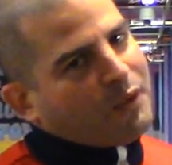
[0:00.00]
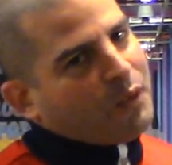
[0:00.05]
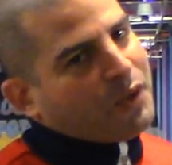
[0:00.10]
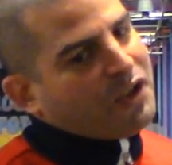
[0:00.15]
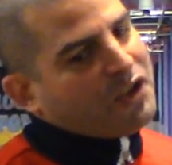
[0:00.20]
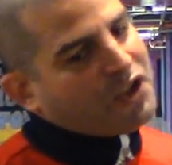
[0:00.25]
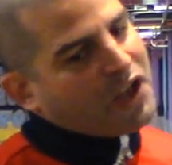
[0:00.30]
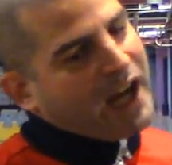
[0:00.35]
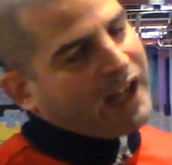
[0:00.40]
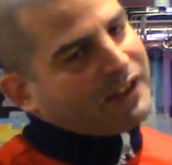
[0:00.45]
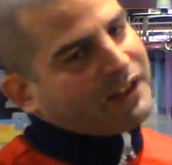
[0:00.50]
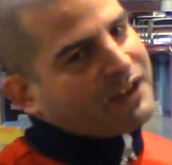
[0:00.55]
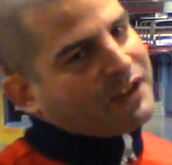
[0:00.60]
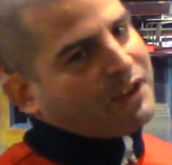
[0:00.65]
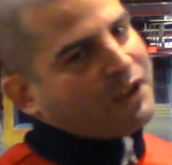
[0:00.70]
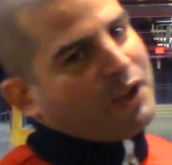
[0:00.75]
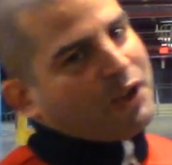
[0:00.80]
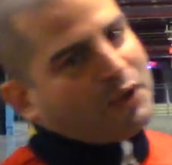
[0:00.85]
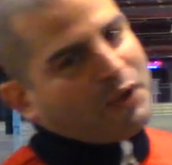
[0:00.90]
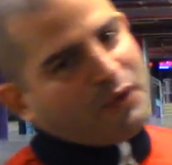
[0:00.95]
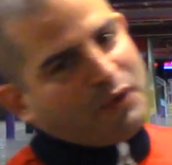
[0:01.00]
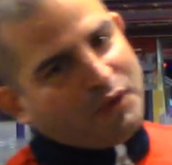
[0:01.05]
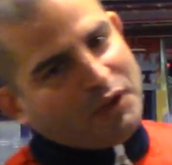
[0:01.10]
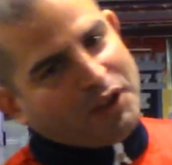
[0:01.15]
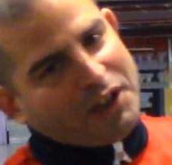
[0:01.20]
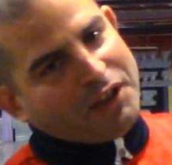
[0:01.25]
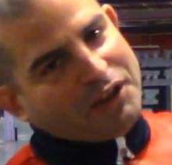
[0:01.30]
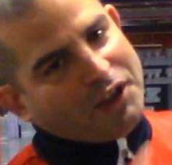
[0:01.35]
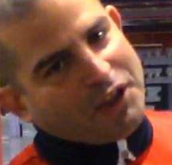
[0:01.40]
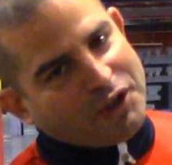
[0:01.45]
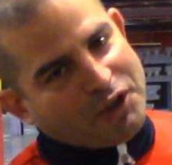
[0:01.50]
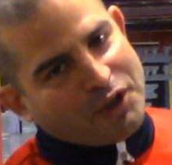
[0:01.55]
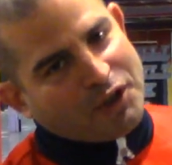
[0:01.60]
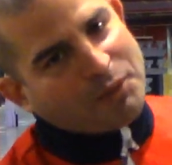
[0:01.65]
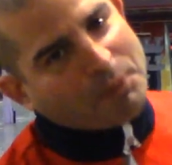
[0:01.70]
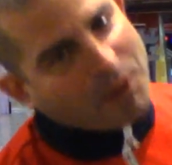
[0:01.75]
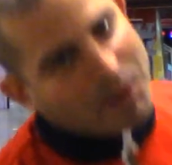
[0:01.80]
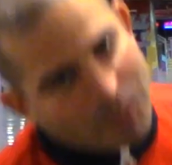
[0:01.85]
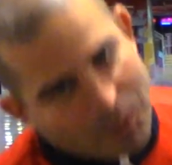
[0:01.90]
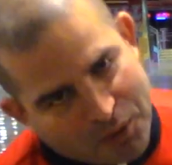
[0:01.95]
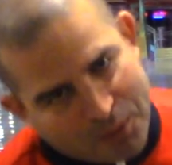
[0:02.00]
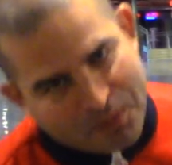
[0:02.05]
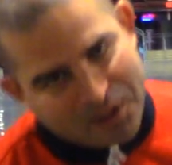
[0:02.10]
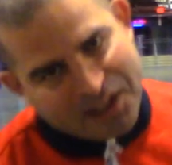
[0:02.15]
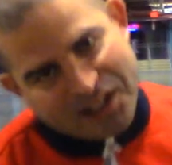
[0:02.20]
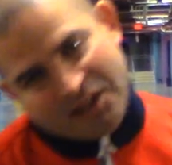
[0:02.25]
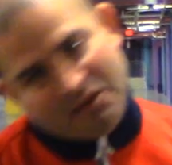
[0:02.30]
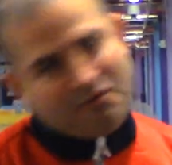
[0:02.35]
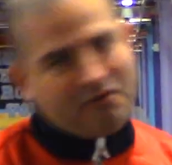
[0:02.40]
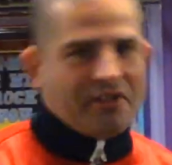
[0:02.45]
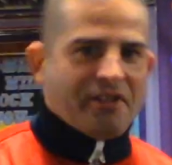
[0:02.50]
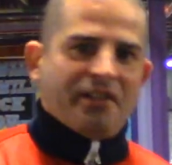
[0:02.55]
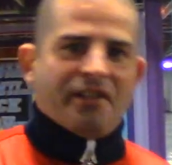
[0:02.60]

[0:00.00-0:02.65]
We jacked this country from the indigenous people to begin with,